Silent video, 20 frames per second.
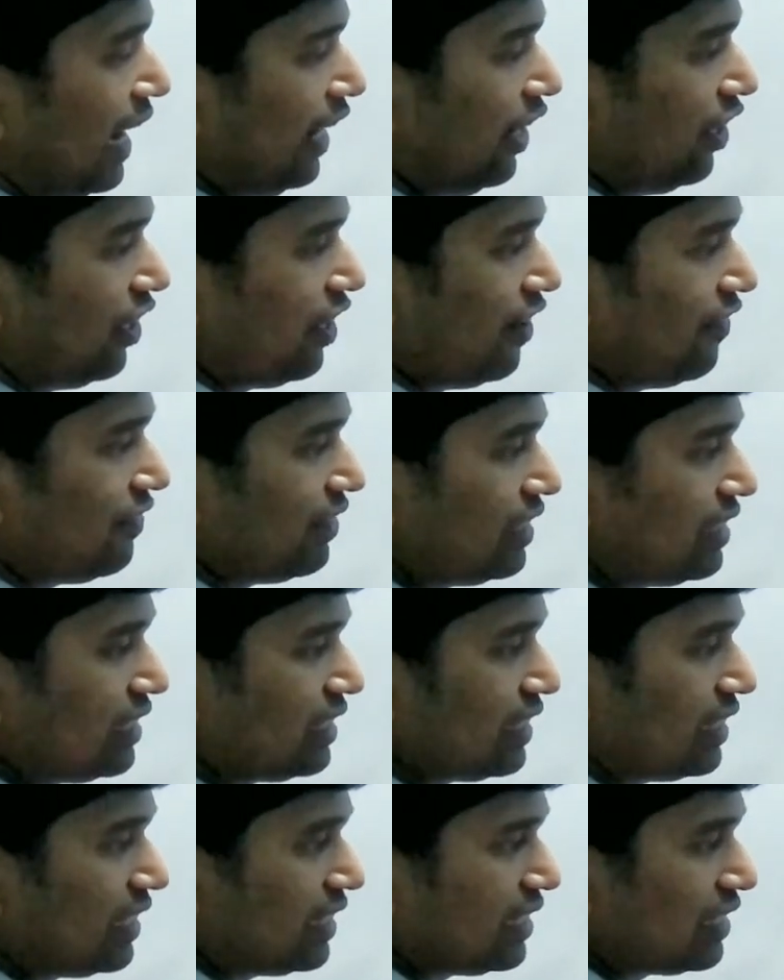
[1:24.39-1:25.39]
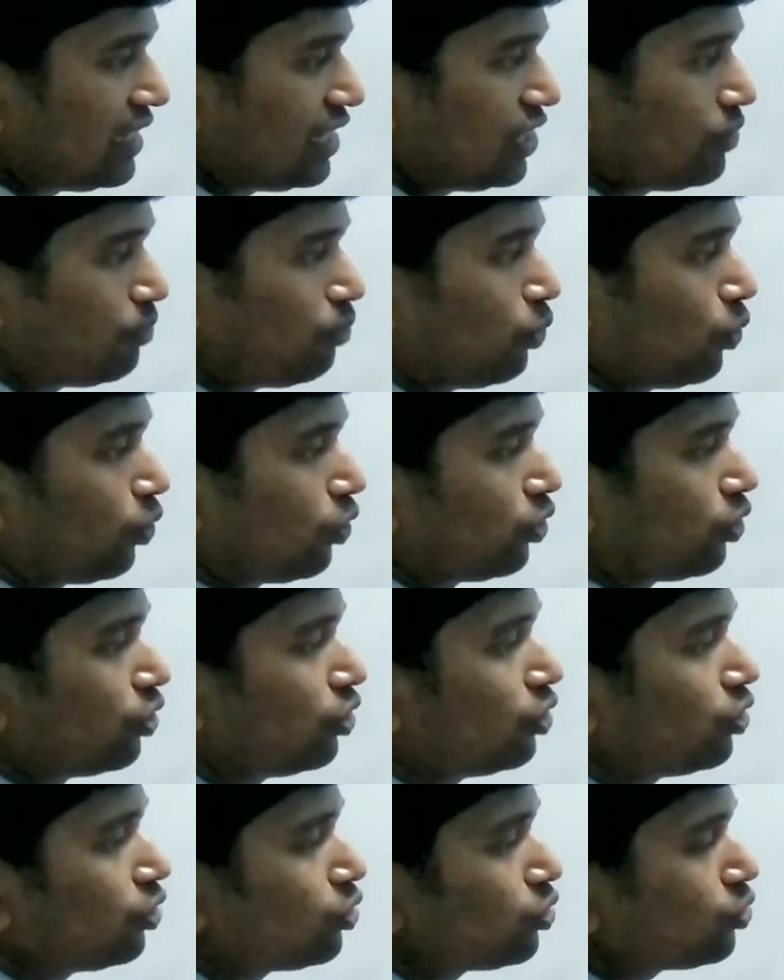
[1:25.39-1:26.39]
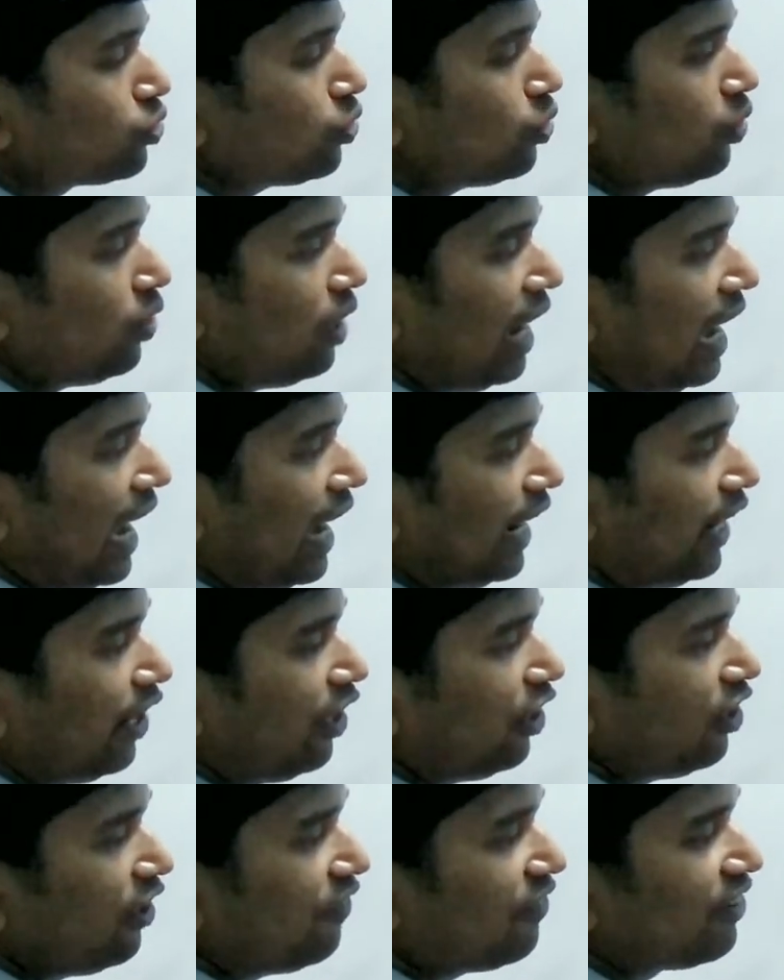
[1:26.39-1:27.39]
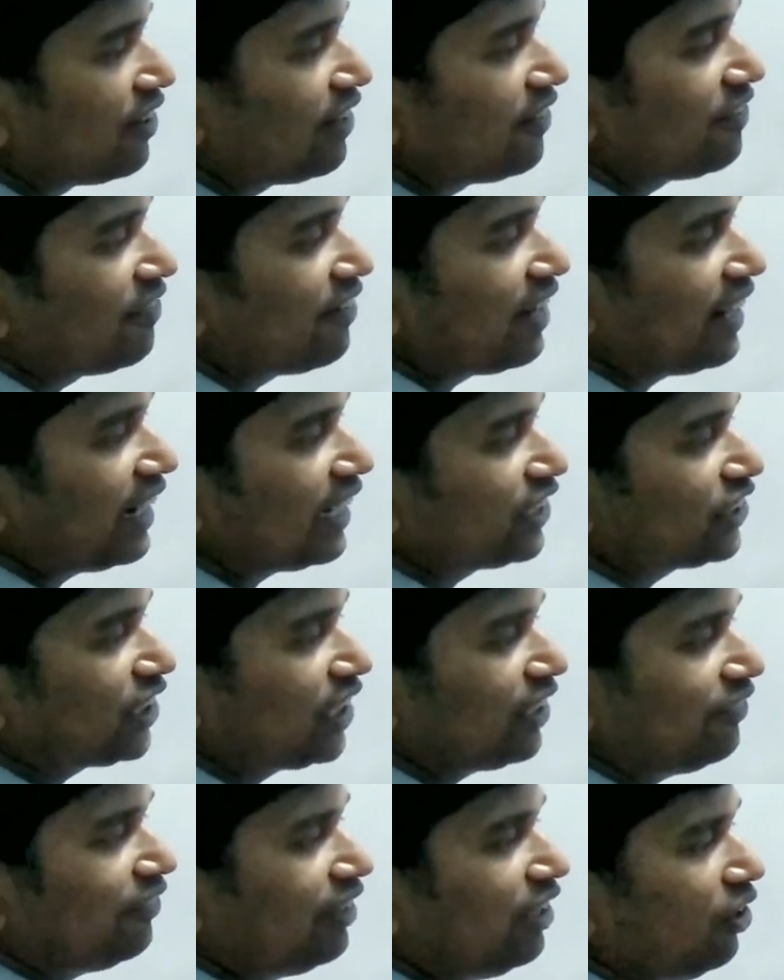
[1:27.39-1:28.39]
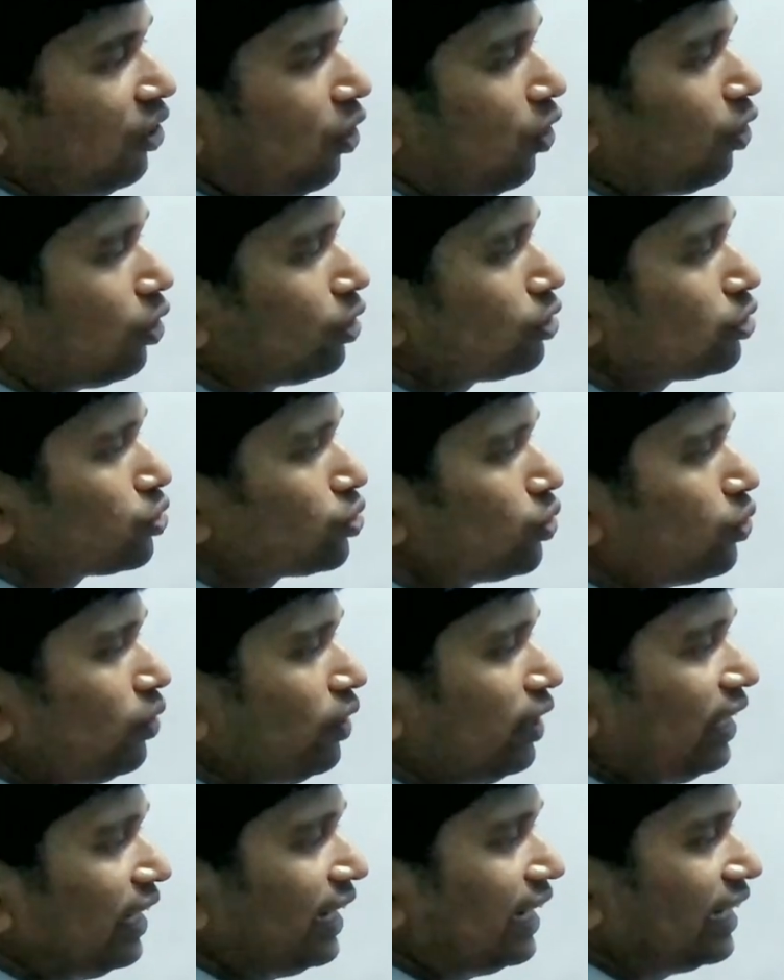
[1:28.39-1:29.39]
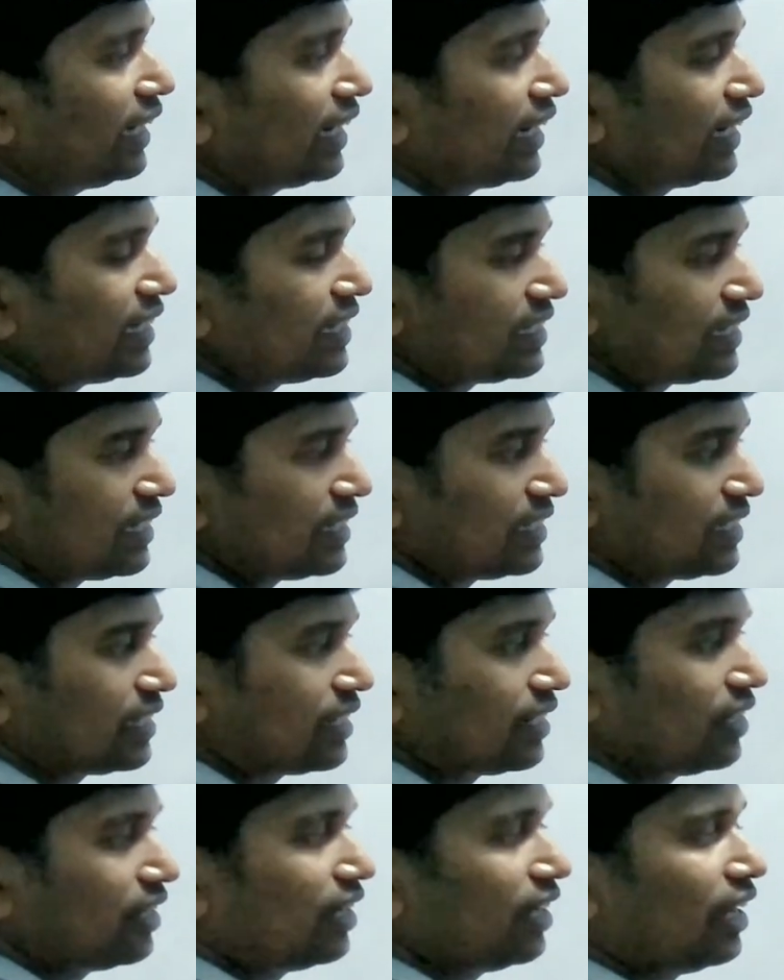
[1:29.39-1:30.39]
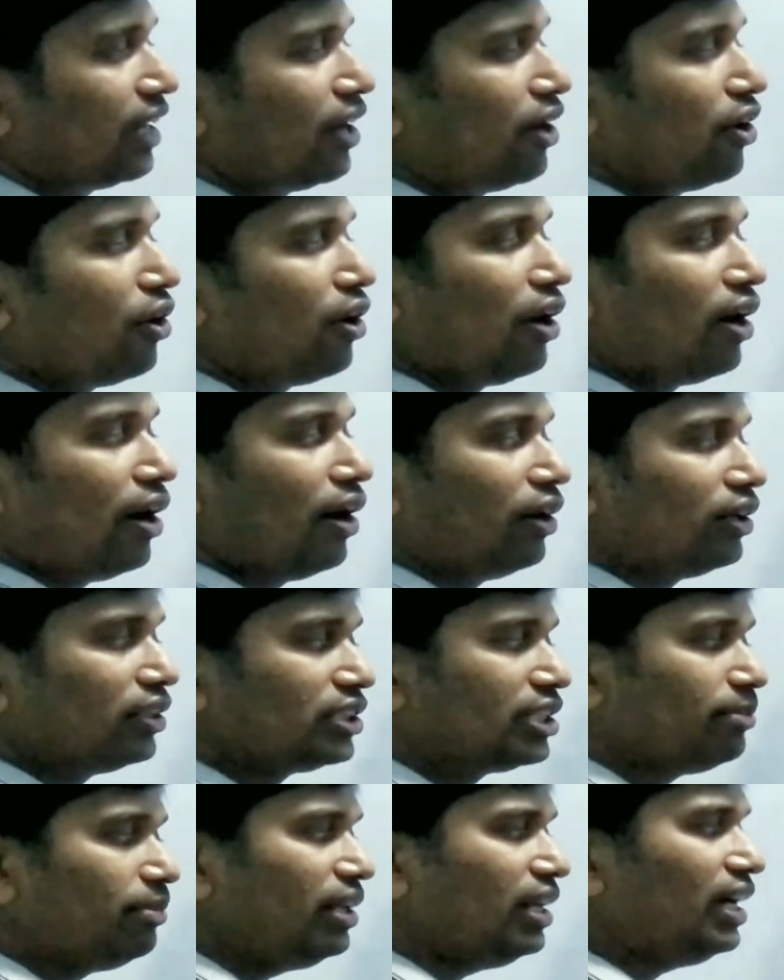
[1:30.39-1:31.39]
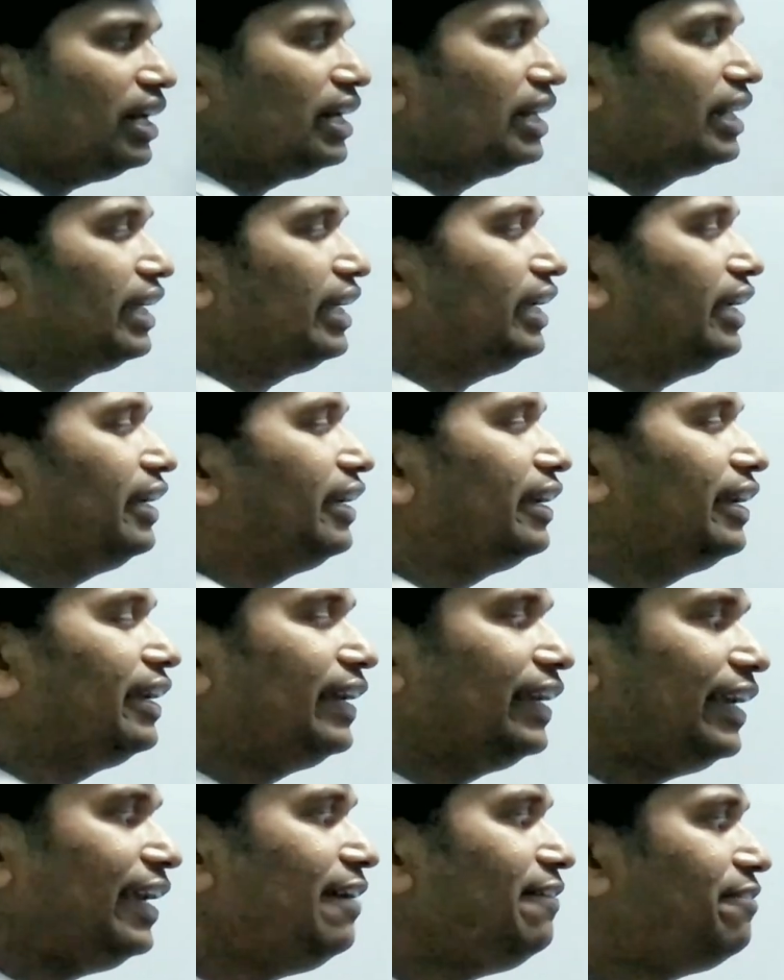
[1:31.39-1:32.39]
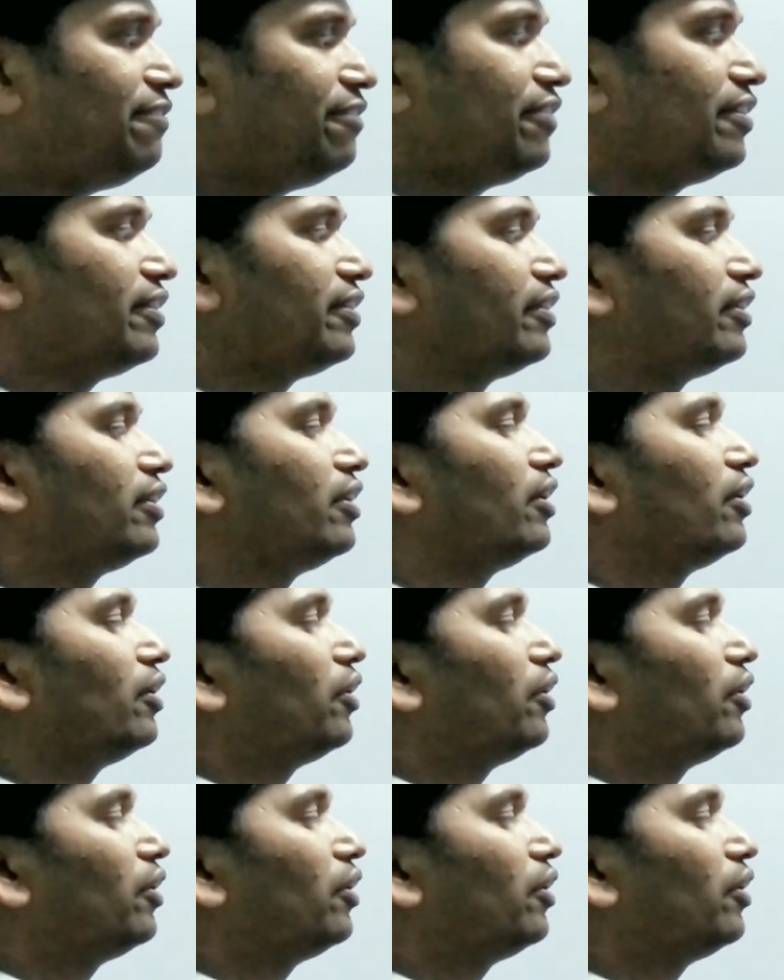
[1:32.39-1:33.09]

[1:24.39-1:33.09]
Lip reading: Angle of incidence is more. So angle of refraction will also increases. Similarly, if